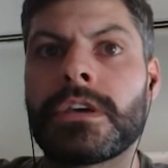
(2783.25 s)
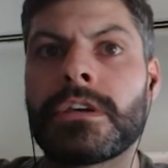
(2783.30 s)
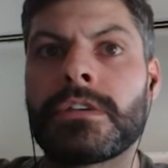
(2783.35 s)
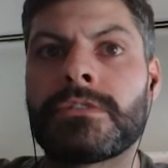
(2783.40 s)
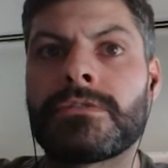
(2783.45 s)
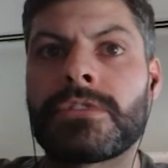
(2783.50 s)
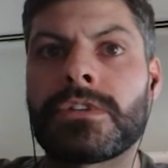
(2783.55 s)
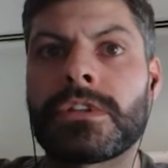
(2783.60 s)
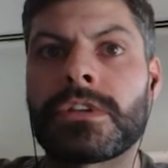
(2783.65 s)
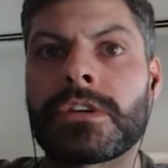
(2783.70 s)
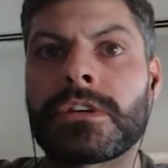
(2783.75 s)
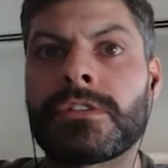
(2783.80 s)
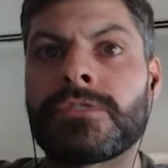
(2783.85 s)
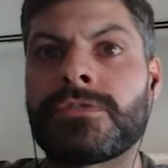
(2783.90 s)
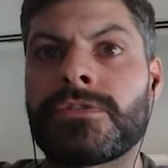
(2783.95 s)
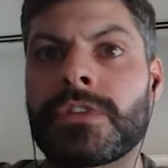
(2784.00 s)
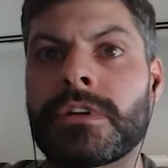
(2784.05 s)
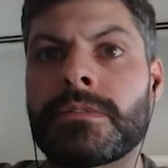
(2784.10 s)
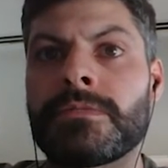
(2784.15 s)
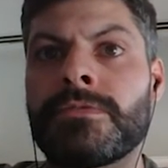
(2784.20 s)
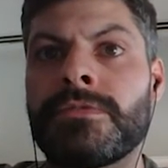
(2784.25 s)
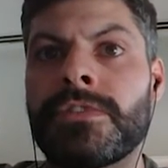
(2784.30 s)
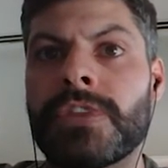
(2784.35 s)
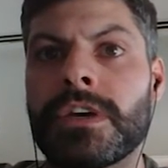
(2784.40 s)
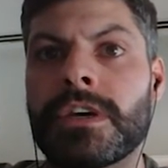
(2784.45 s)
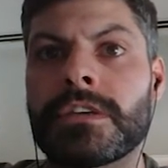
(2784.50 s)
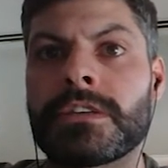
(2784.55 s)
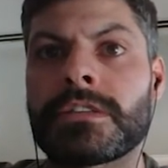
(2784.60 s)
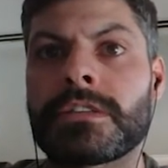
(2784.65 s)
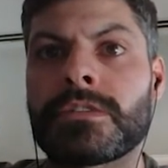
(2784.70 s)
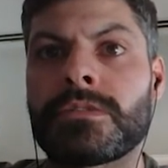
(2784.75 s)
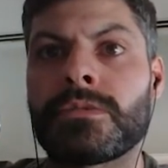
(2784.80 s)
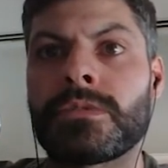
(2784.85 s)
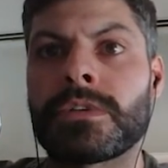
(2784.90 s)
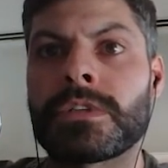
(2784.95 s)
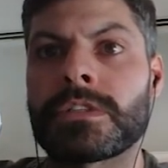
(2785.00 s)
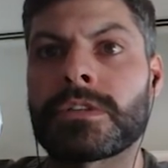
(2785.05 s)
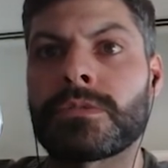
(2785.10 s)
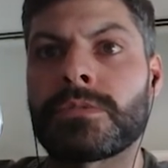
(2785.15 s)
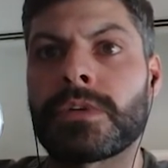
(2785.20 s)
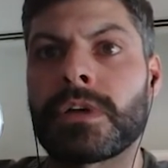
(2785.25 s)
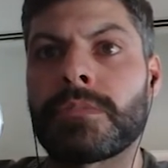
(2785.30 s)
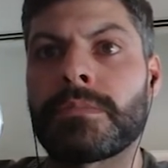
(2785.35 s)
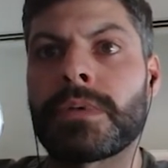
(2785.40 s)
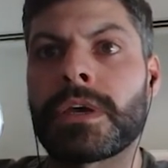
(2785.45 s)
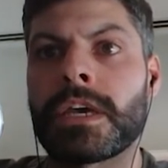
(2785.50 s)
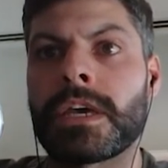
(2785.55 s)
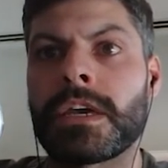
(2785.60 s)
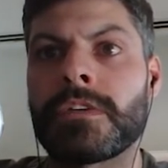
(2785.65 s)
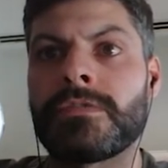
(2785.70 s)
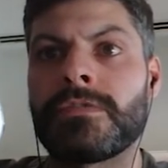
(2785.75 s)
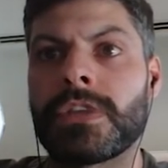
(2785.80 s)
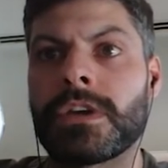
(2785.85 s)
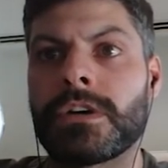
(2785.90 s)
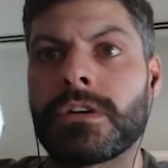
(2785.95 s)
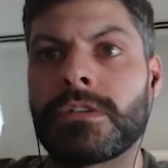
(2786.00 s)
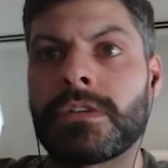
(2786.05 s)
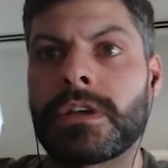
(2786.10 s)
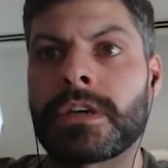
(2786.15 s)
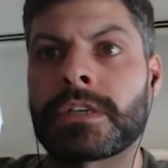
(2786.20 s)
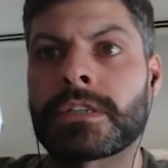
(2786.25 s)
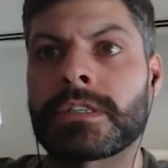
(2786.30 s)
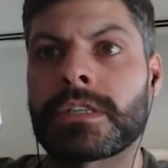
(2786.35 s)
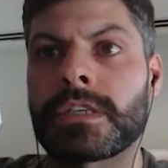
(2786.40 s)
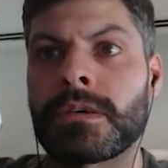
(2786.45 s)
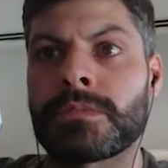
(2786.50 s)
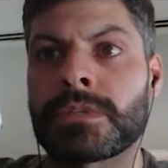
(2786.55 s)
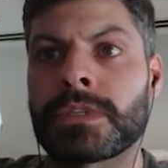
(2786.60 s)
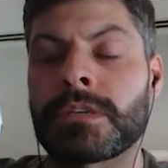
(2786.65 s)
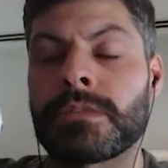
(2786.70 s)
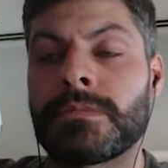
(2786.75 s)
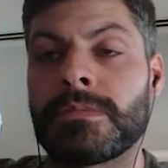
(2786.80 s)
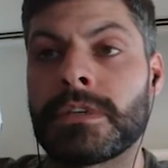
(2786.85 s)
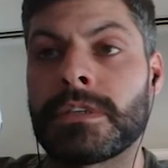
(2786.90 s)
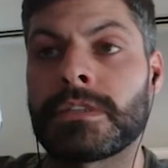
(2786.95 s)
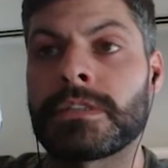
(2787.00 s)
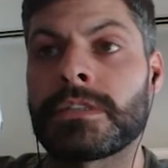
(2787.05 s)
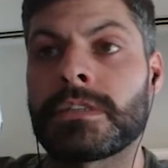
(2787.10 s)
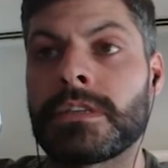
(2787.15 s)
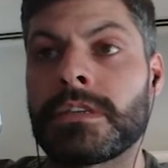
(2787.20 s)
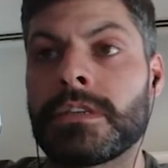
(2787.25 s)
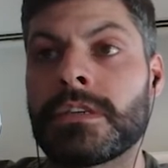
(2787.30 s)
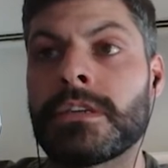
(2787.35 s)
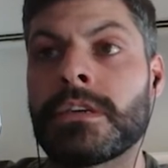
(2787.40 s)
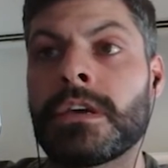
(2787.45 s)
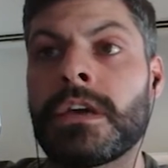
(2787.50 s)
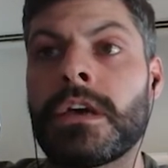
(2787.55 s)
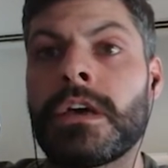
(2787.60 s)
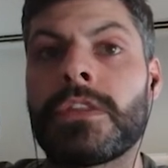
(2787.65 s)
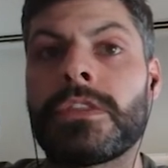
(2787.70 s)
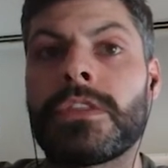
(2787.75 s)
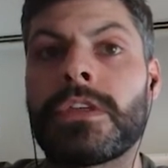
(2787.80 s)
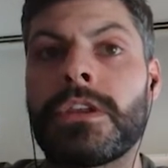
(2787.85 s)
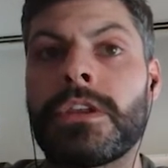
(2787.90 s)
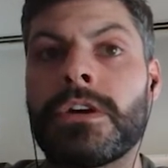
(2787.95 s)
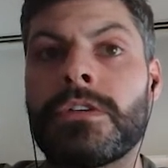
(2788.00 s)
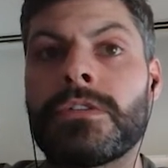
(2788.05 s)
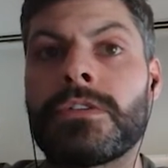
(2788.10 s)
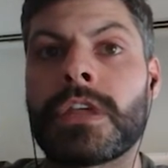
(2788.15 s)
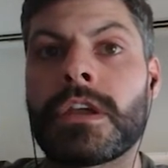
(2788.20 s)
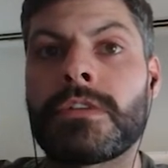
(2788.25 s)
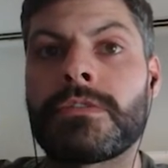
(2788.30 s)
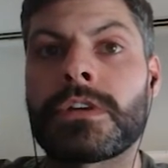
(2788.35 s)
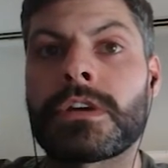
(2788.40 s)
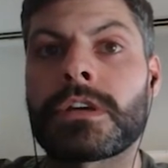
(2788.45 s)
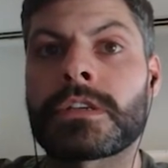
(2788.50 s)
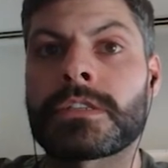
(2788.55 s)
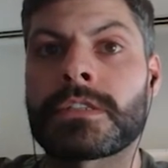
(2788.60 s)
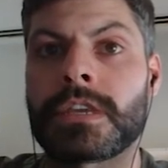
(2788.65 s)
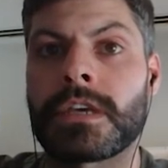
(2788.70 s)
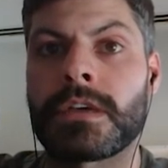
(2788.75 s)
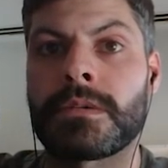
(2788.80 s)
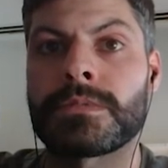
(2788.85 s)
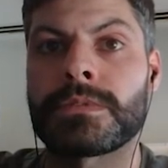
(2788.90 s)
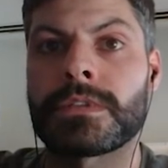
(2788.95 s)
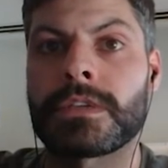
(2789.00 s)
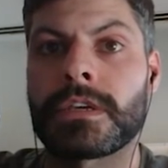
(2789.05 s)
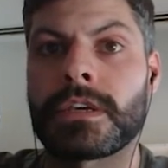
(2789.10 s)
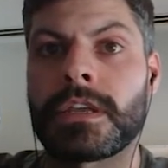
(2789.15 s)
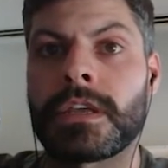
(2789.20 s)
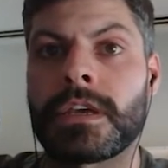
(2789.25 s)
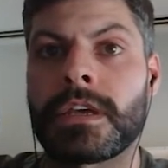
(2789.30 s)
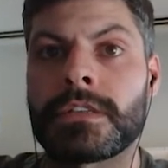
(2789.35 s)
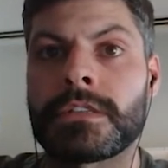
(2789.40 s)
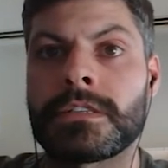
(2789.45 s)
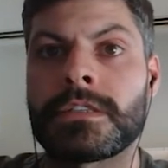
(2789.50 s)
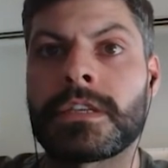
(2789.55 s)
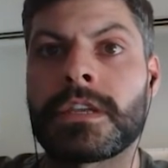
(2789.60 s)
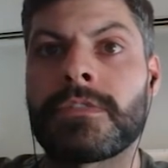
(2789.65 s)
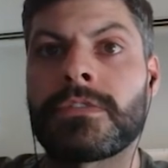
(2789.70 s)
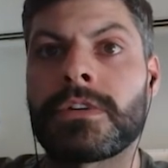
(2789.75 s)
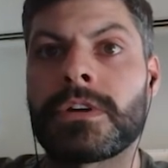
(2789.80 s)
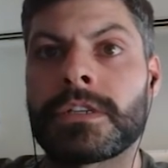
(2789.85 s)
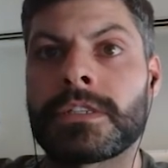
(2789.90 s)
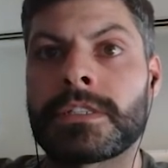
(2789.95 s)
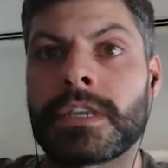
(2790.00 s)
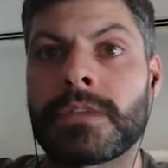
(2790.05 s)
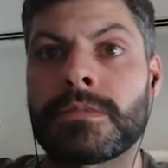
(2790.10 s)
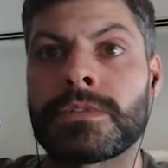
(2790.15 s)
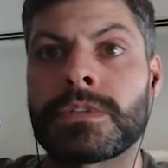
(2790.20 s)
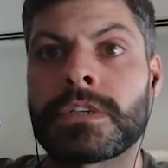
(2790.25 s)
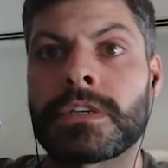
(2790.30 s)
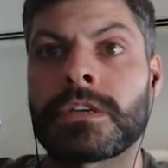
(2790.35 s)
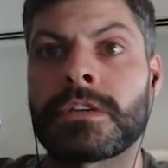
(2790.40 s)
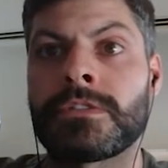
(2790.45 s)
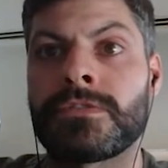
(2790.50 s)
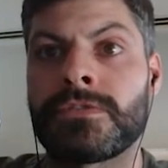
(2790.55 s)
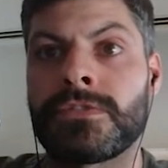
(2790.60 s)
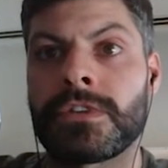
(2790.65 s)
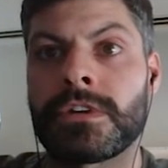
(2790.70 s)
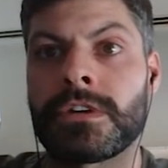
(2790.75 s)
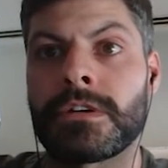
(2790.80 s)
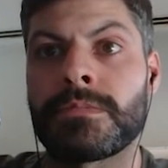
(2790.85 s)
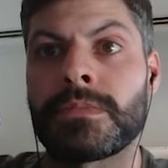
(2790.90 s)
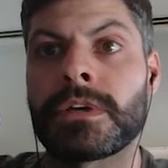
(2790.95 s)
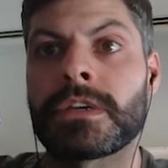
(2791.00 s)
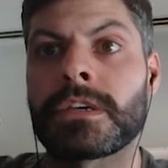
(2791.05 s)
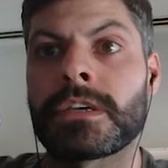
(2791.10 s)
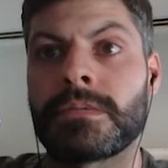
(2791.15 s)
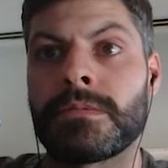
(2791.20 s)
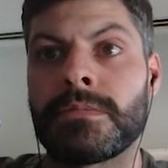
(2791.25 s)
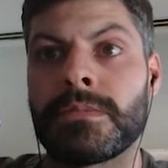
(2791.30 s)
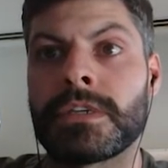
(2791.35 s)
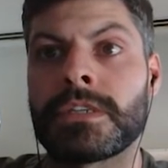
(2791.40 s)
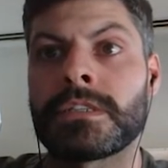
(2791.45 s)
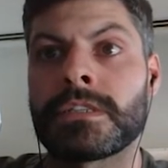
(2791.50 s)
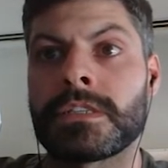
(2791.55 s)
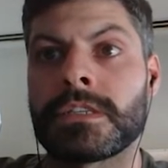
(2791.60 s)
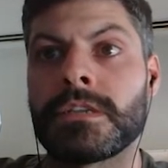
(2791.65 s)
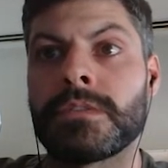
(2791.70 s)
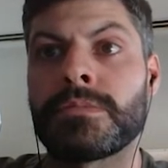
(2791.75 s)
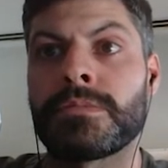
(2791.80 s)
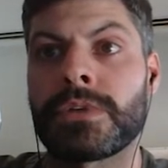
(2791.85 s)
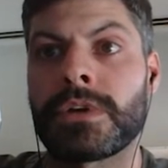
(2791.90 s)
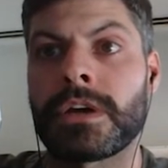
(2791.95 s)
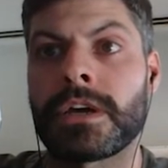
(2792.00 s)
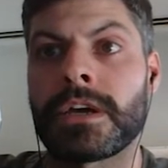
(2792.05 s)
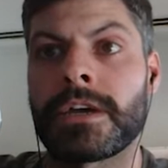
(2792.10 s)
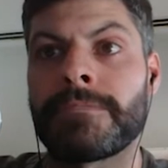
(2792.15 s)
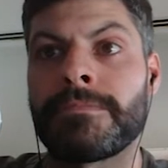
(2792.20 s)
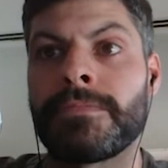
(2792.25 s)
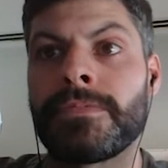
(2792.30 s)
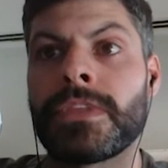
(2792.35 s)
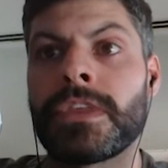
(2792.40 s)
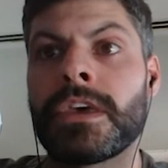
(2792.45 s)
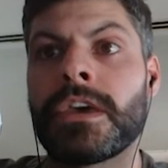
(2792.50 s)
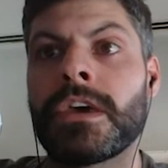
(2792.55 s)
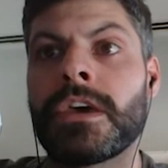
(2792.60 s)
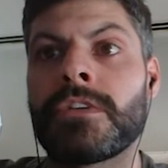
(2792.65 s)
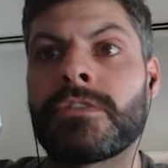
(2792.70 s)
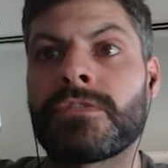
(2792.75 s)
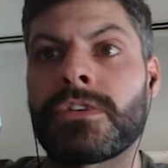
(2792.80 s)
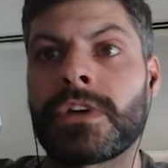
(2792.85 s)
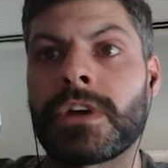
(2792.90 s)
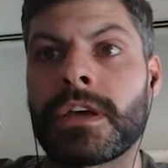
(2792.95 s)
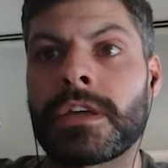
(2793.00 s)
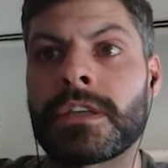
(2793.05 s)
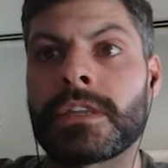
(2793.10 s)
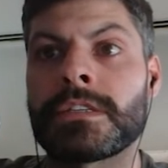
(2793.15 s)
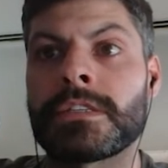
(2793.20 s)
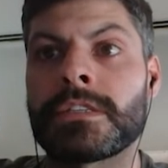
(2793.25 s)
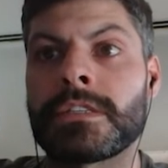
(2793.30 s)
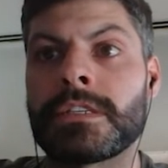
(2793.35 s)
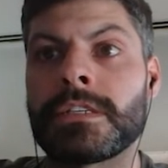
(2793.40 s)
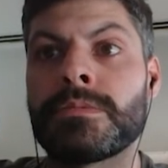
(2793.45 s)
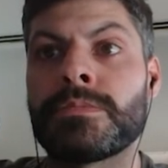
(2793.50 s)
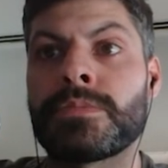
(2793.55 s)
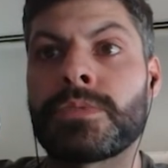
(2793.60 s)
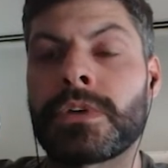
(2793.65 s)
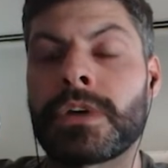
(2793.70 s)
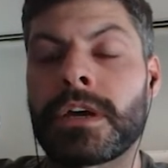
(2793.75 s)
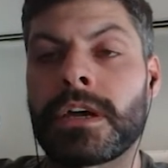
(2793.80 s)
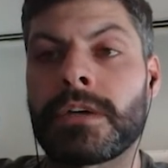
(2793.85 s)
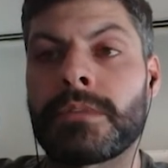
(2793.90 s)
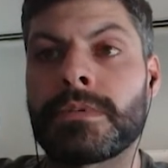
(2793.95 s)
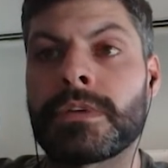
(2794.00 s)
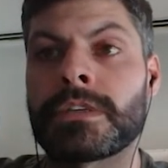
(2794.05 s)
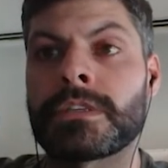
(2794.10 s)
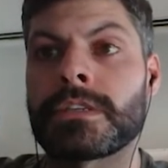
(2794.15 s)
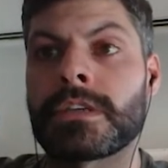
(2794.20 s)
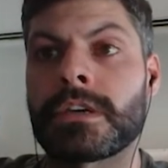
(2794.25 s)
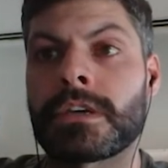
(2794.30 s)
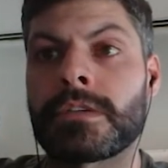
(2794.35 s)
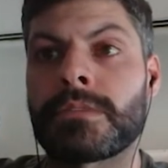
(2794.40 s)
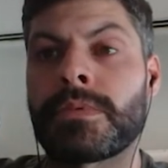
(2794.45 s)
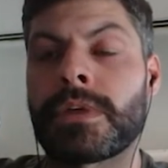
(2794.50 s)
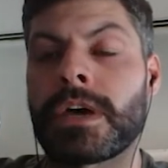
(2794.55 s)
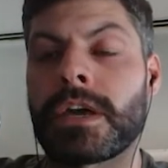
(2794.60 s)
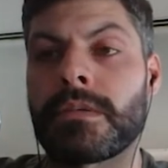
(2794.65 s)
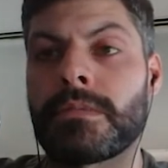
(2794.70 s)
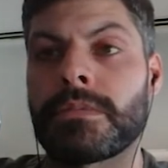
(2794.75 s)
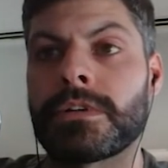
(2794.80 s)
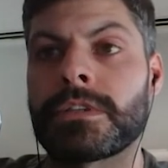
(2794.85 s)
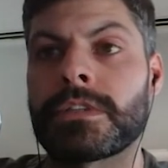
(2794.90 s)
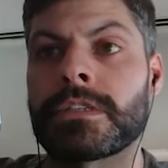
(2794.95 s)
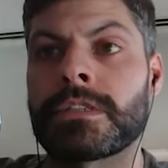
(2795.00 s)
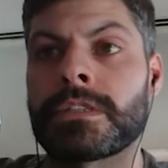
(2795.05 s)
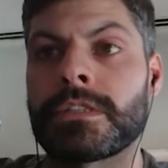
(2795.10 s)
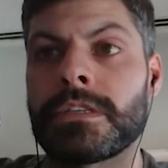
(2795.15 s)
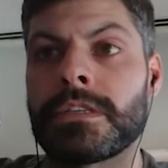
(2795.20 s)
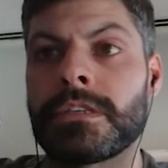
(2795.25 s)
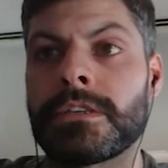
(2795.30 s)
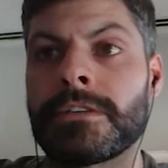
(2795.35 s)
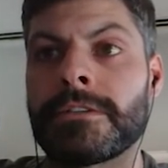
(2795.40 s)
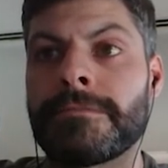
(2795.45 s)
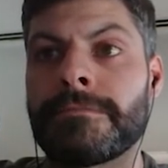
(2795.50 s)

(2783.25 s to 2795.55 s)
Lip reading: For the confirm phase, once a well-behaved node accepts commit C, the node never accepts, and hence never attempts to confirm commit C prime for any C prime is not compatible to C.